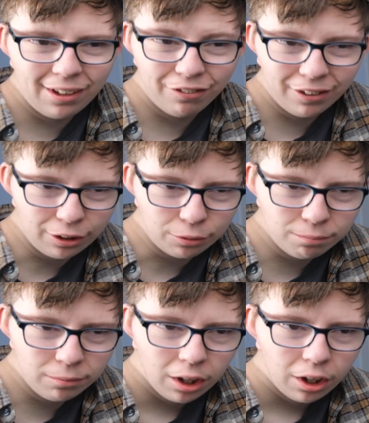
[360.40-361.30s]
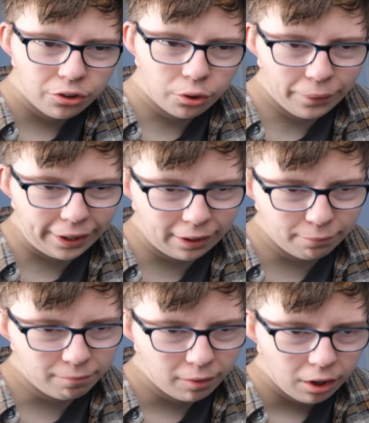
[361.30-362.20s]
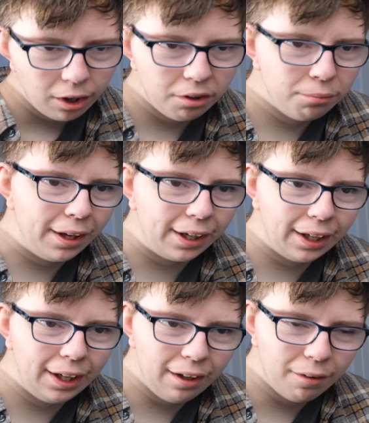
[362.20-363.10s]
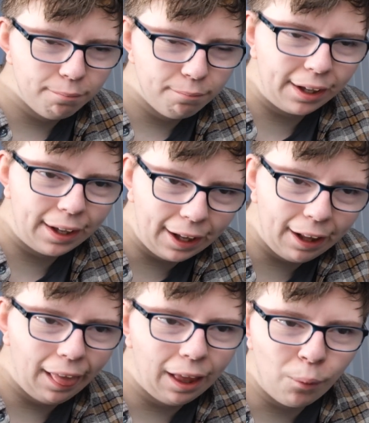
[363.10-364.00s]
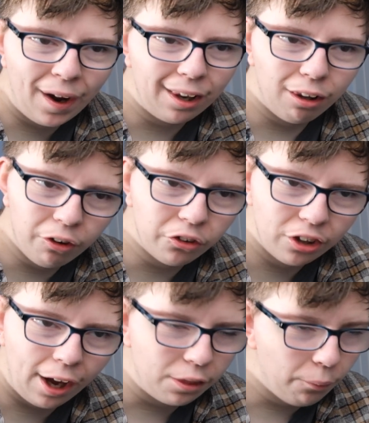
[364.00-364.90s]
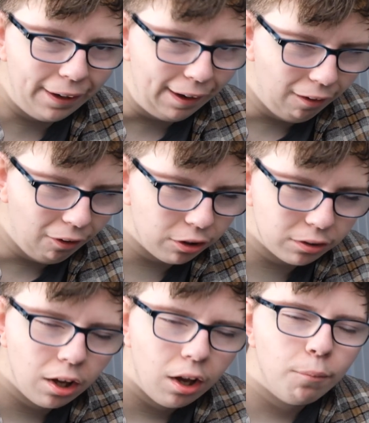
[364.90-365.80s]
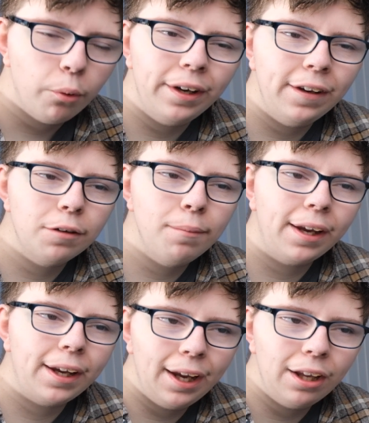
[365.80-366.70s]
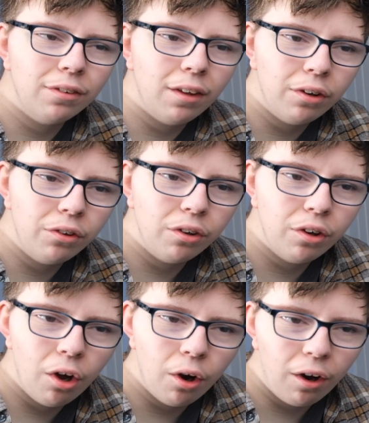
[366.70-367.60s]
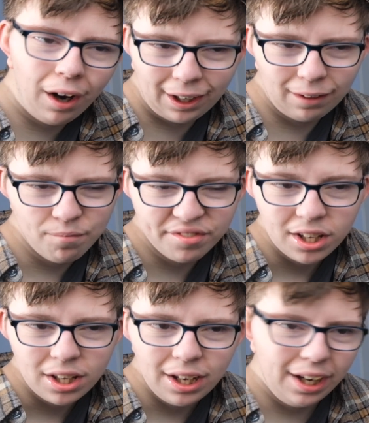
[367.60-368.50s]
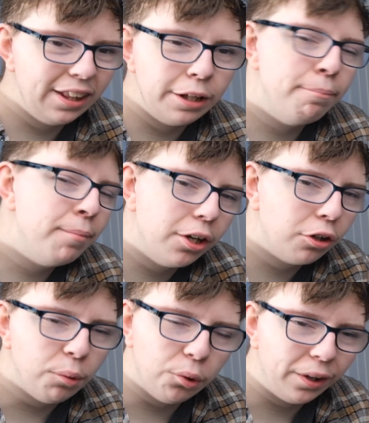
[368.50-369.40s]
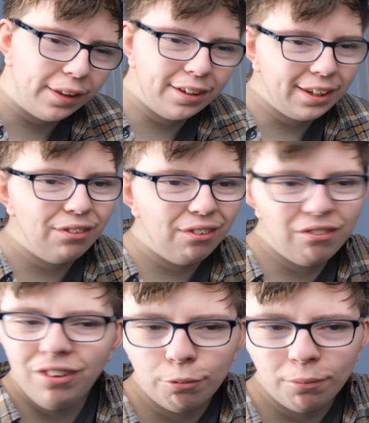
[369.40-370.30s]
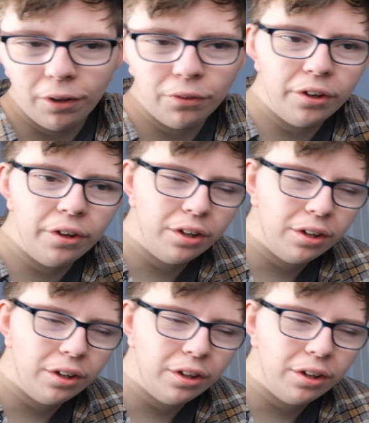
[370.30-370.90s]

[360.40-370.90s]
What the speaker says: film so we can make it clear why he looks like the way he looks, but we need to make it not like in the middle between the TV film and the